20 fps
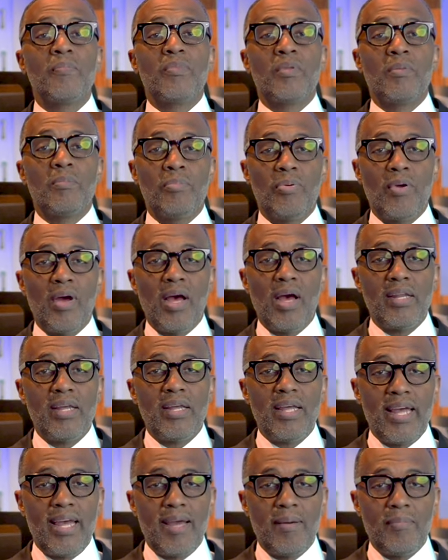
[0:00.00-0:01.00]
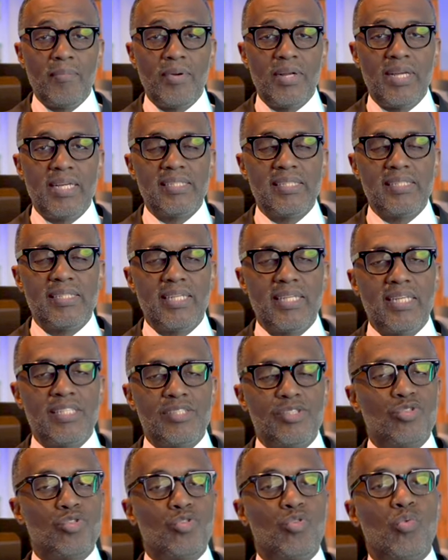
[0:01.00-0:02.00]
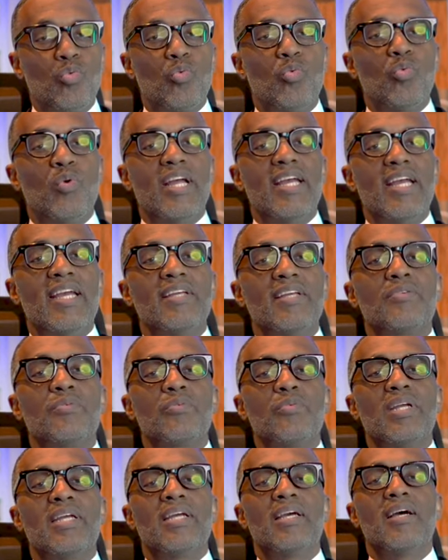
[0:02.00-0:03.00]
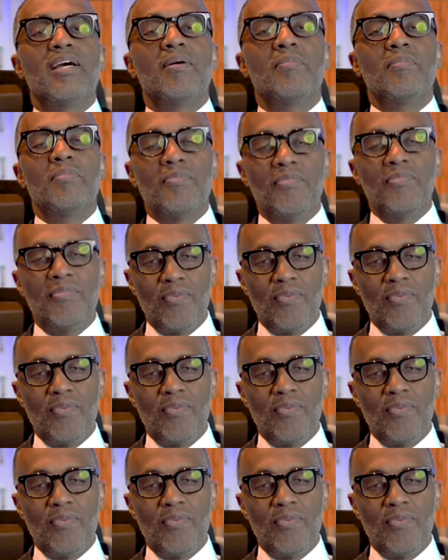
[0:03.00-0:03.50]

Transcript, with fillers: Prada Amber Intense, great re-up